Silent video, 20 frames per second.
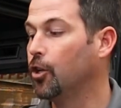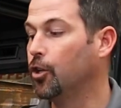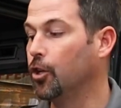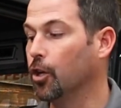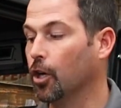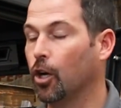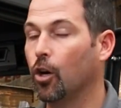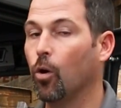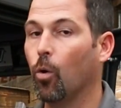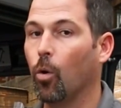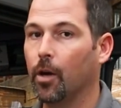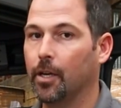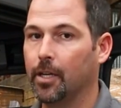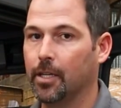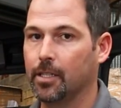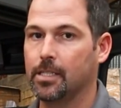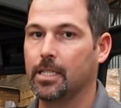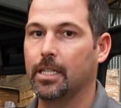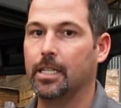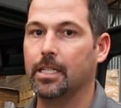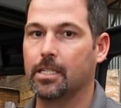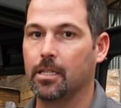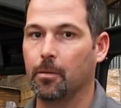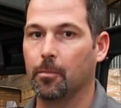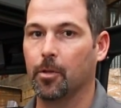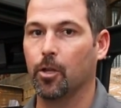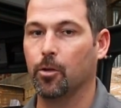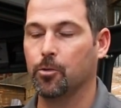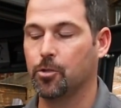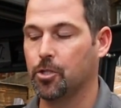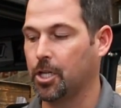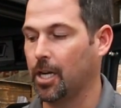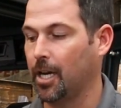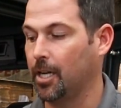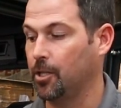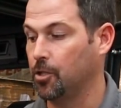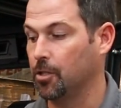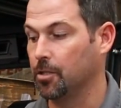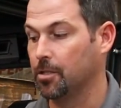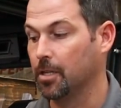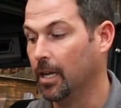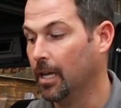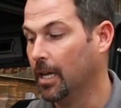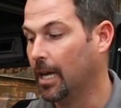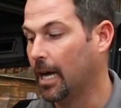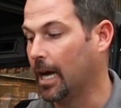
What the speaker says: you're going to see some of those changes.